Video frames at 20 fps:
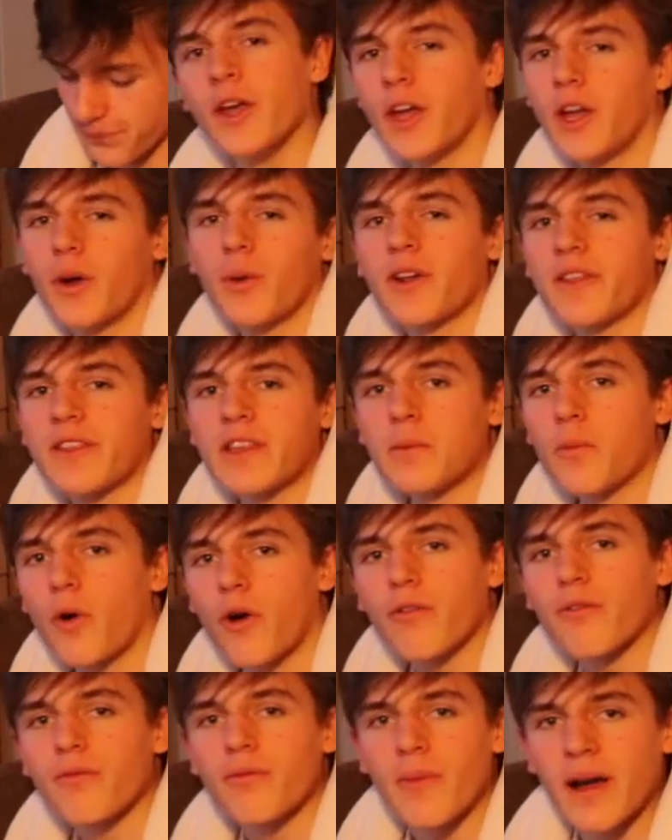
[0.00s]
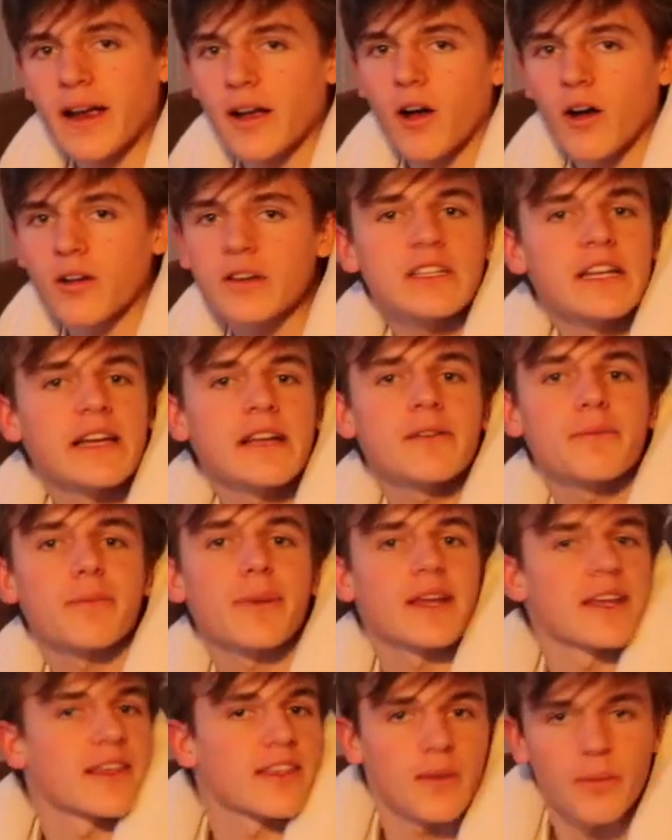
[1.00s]
you want to see more of my content,
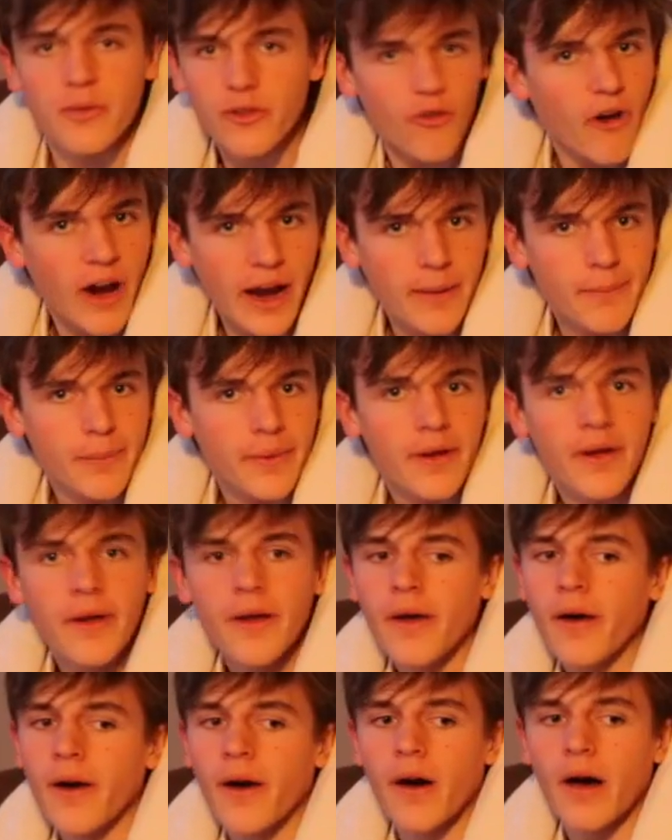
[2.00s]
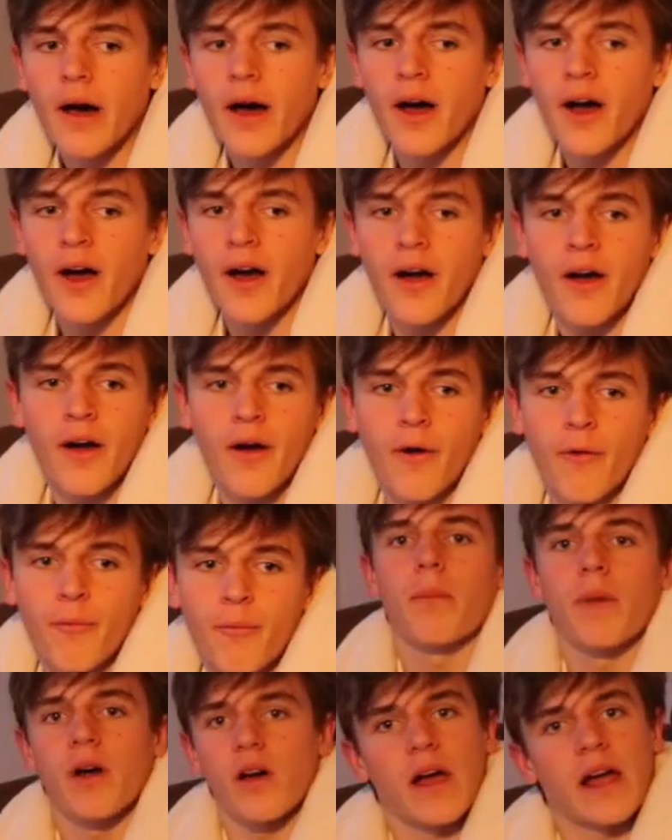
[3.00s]
please subscribe.
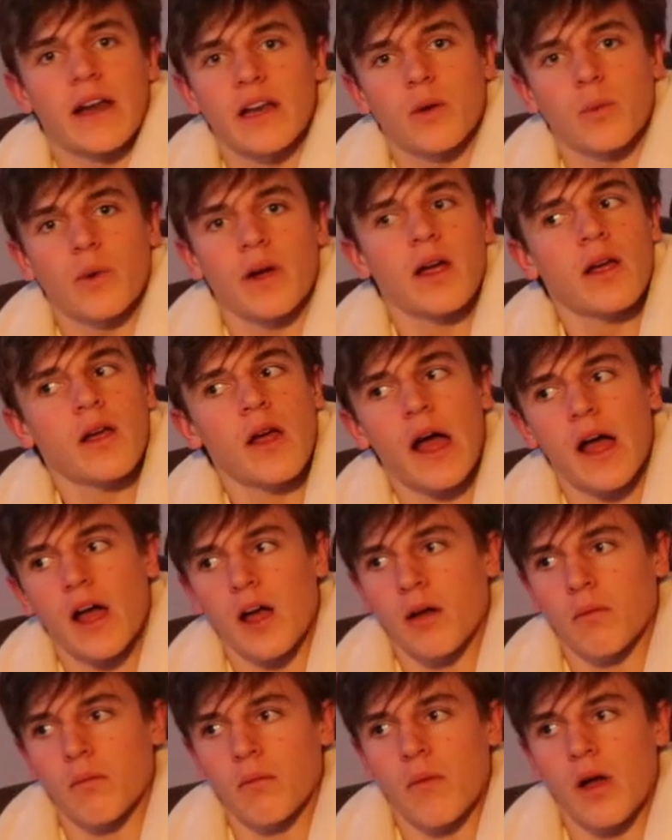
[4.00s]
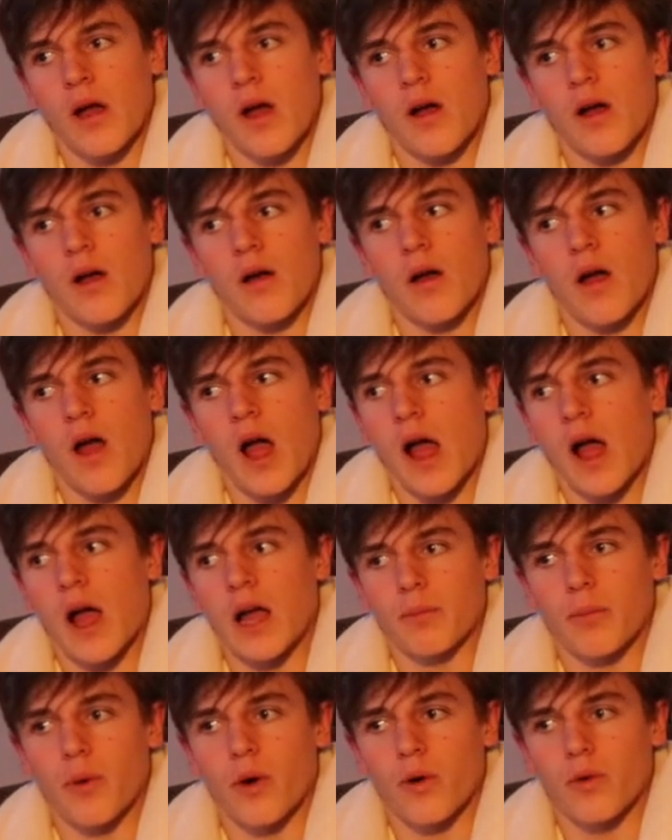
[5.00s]
But anyway,
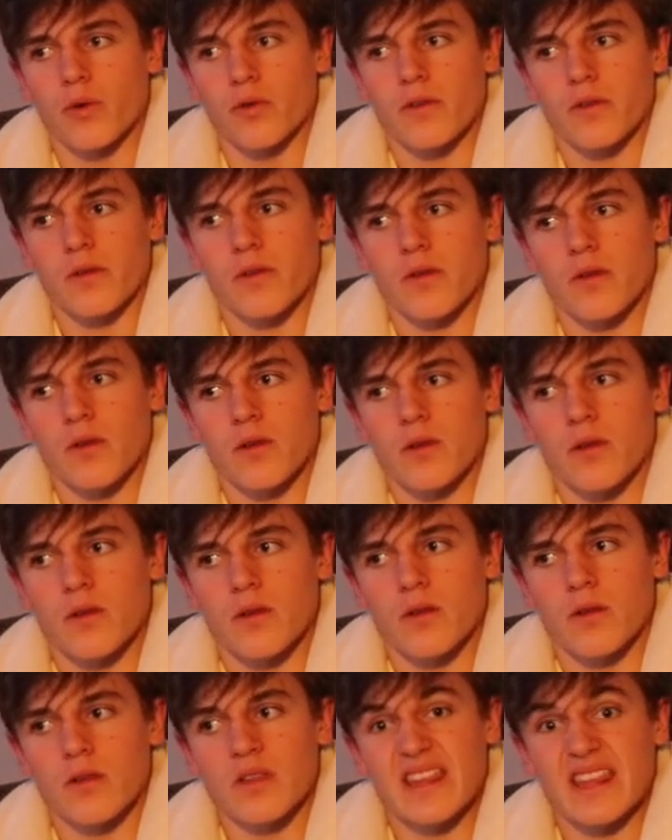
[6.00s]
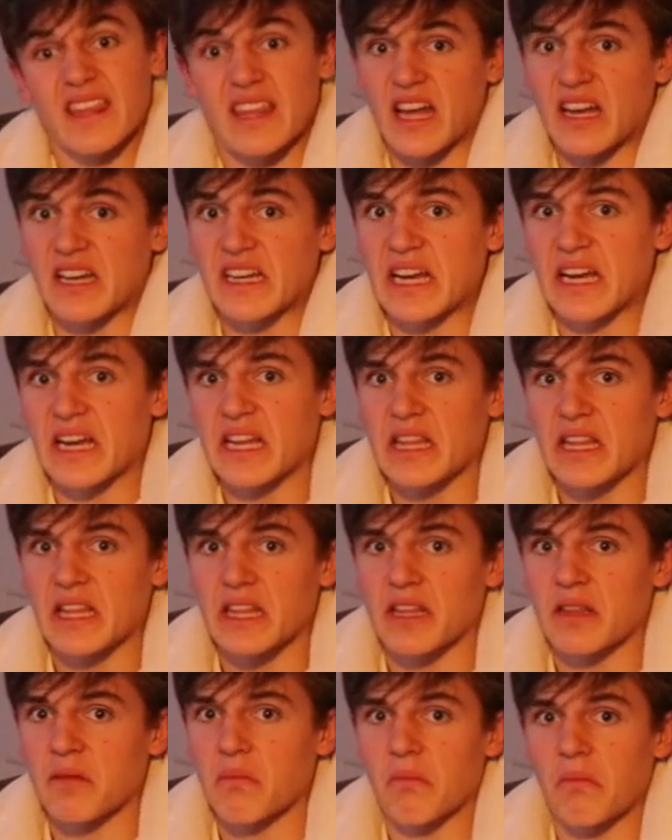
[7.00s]
I post Sundays.
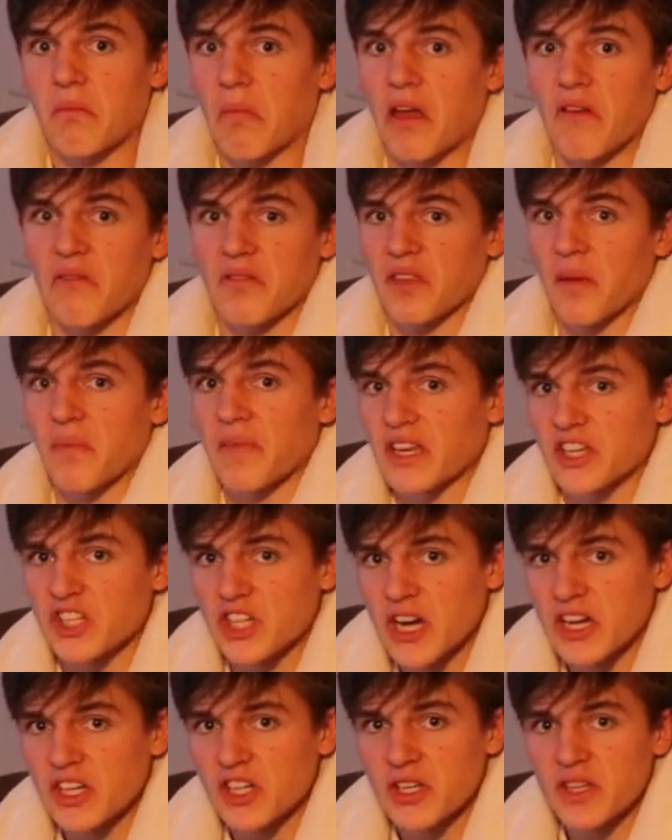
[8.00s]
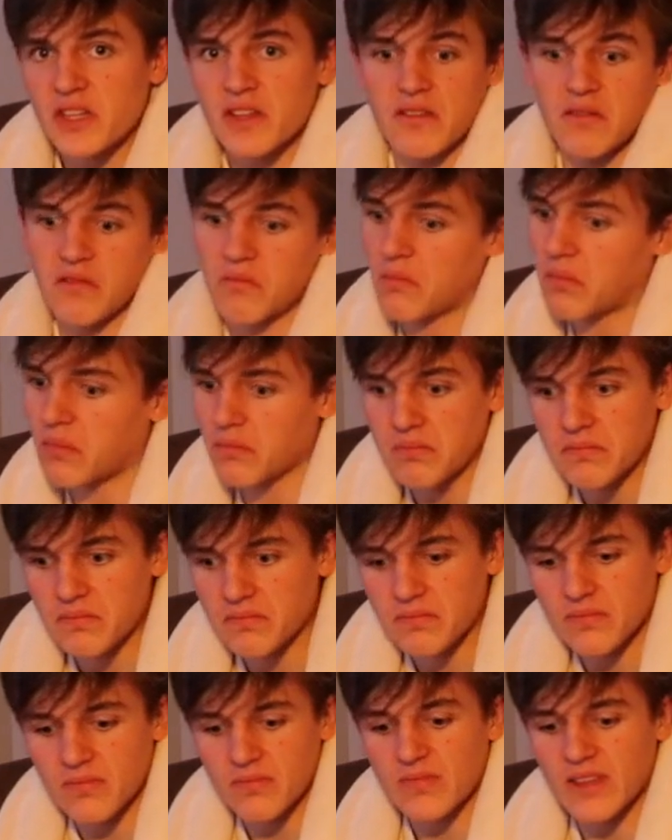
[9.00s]
If something changes,
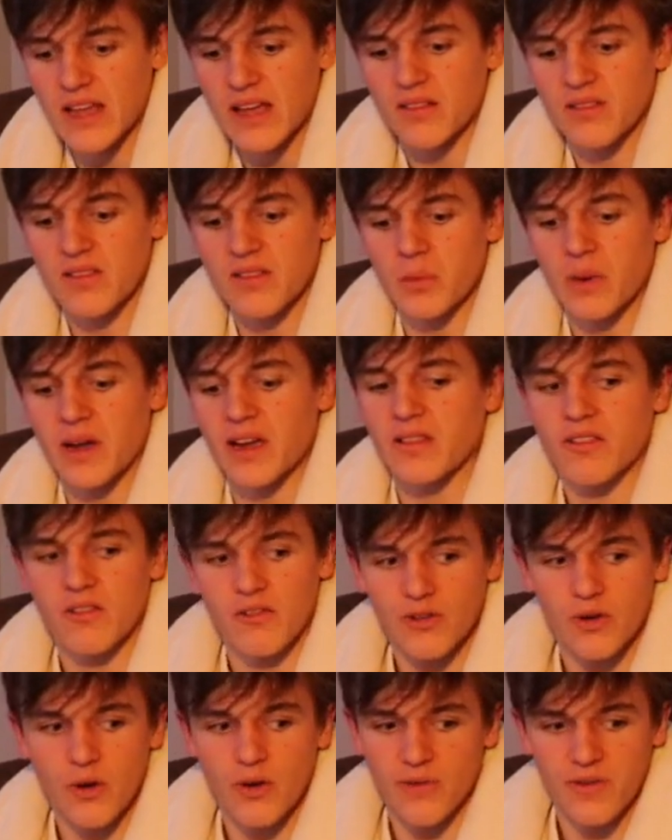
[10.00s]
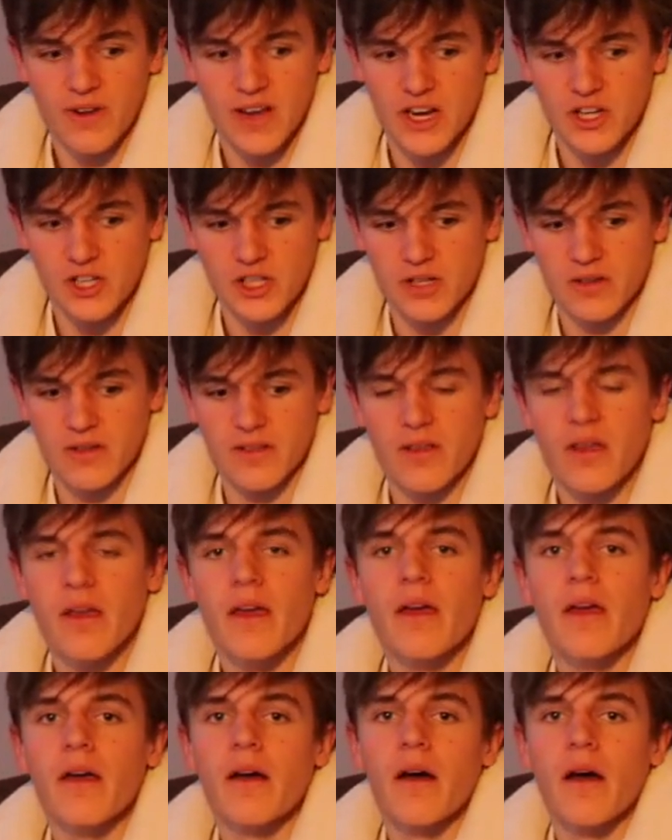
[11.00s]
that's why there are notifications.
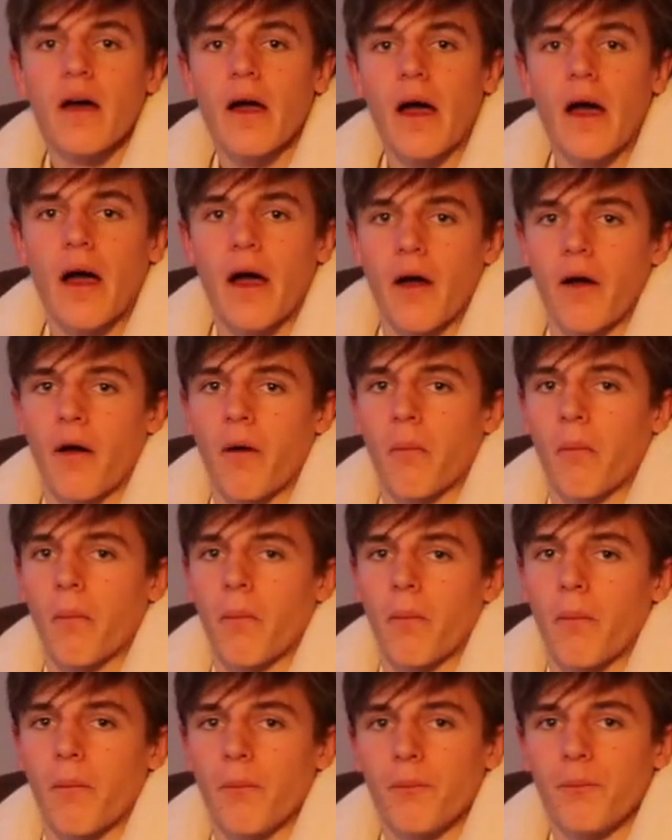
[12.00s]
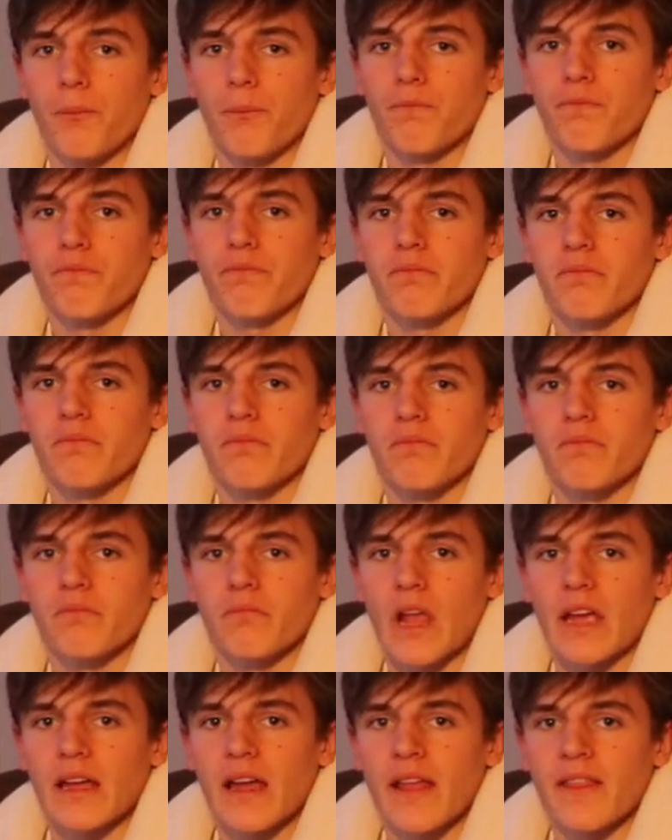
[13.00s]
And
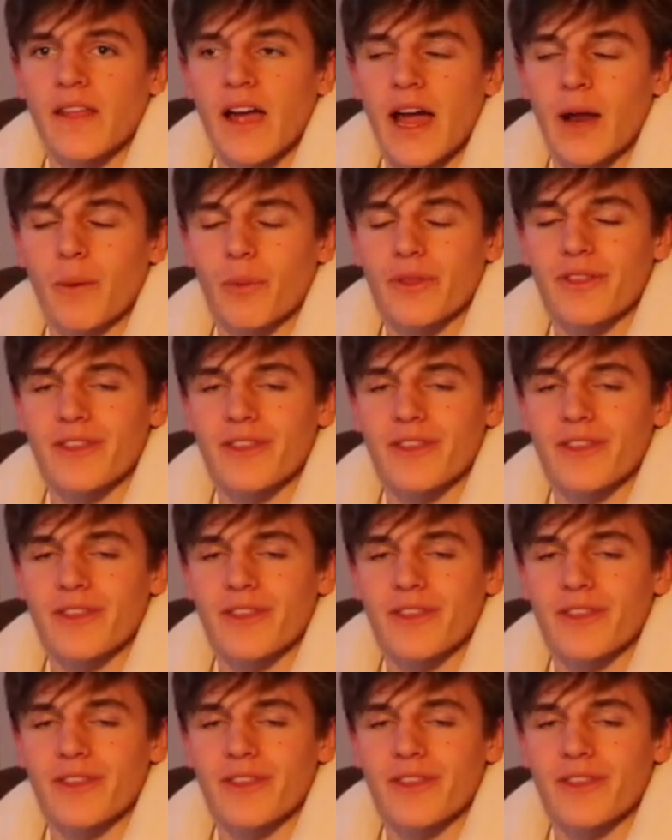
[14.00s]
I will